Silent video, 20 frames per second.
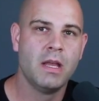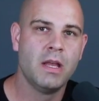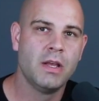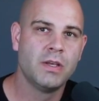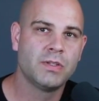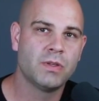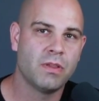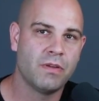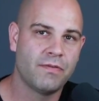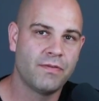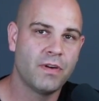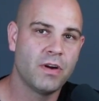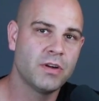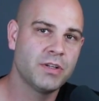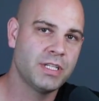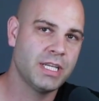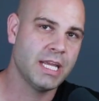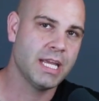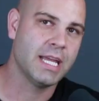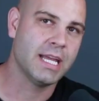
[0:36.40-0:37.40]
So the
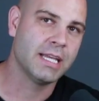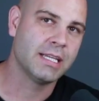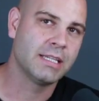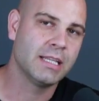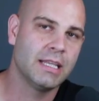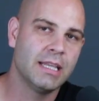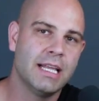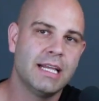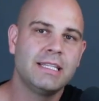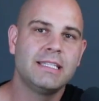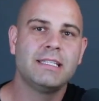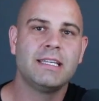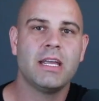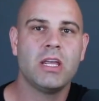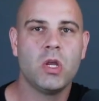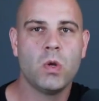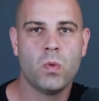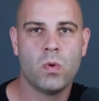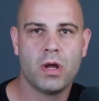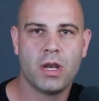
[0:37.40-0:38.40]
first is, let's say
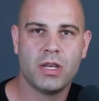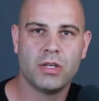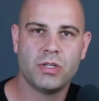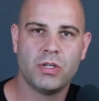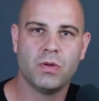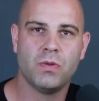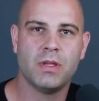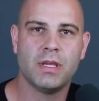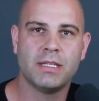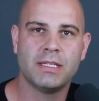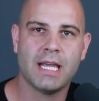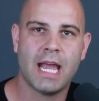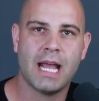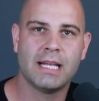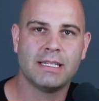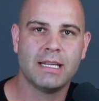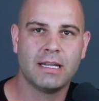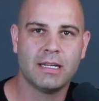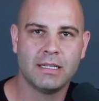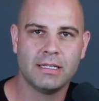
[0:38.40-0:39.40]
you want to do this
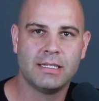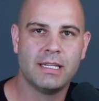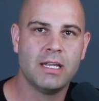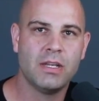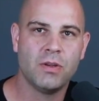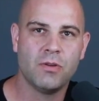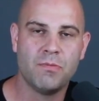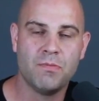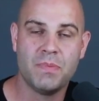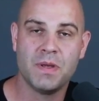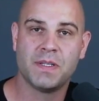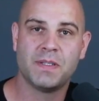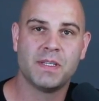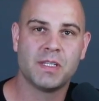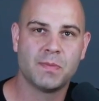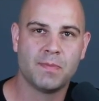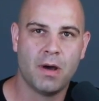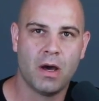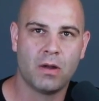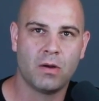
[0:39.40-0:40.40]
as a continued
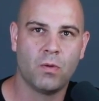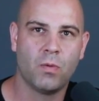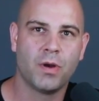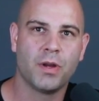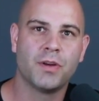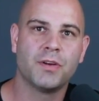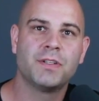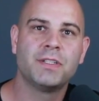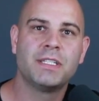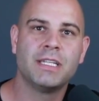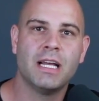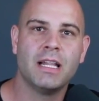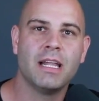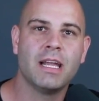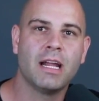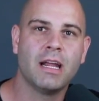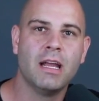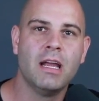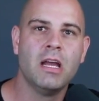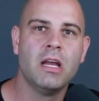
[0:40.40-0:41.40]
business model where you're
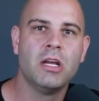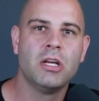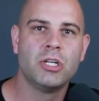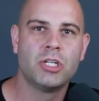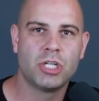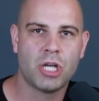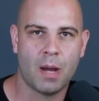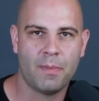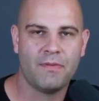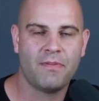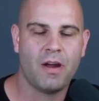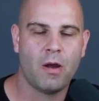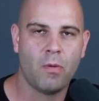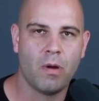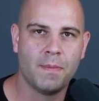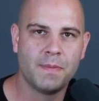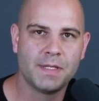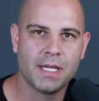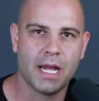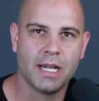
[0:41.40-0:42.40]
selling Shopify
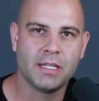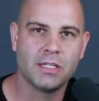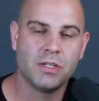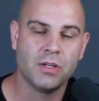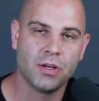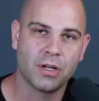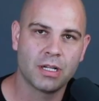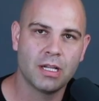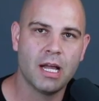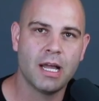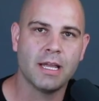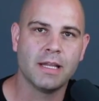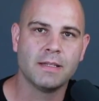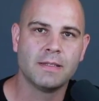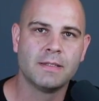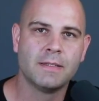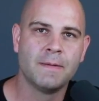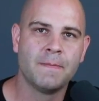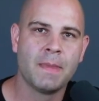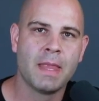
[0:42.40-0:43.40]
websites to your
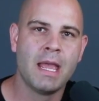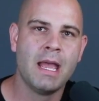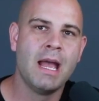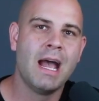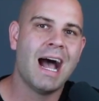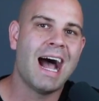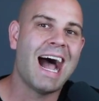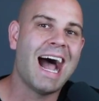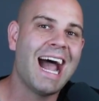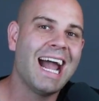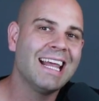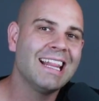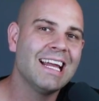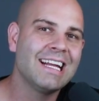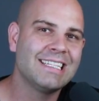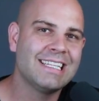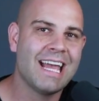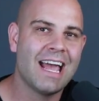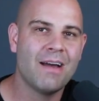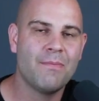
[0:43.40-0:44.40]
clients. I
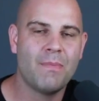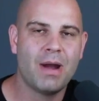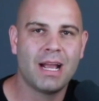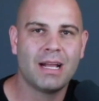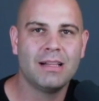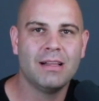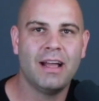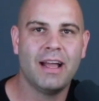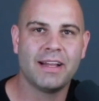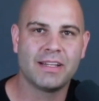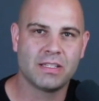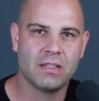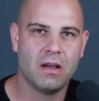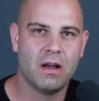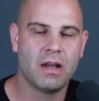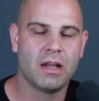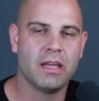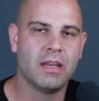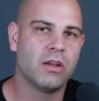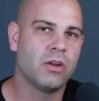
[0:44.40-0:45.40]
like to have my clients
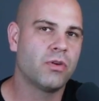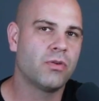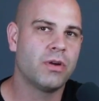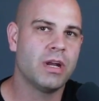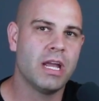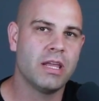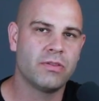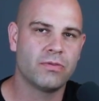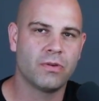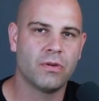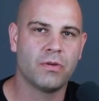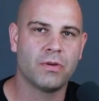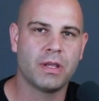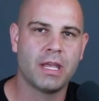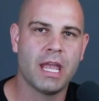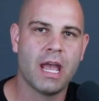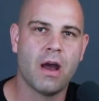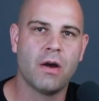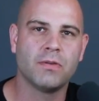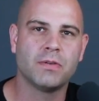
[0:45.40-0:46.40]
log in and create their own
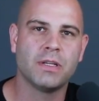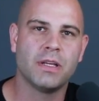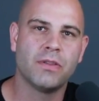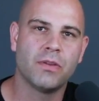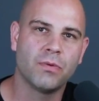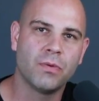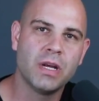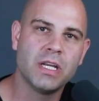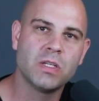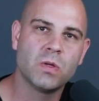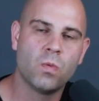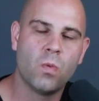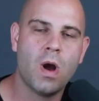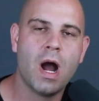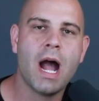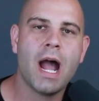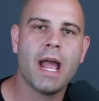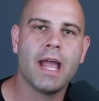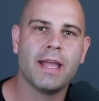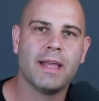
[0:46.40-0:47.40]
account. And the reason
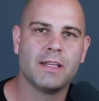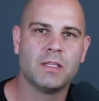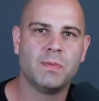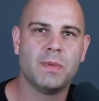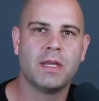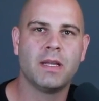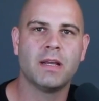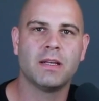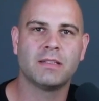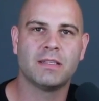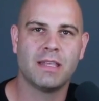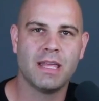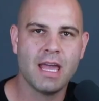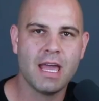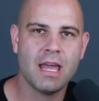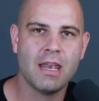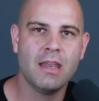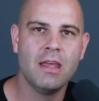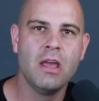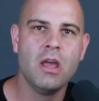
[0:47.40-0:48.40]
why is because
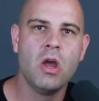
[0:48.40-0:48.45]
then